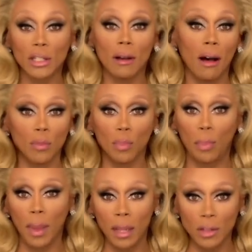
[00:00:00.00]
called
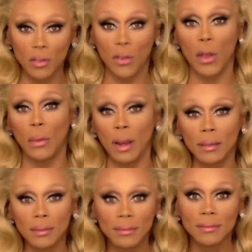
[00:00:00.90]
binge viewing.
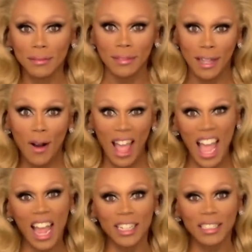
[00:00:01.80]
Go
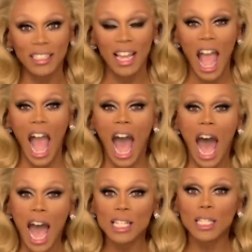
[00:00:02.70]
ahead.
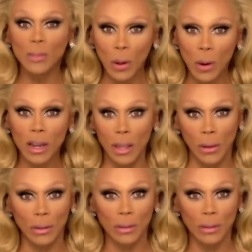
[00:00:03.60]
I support you.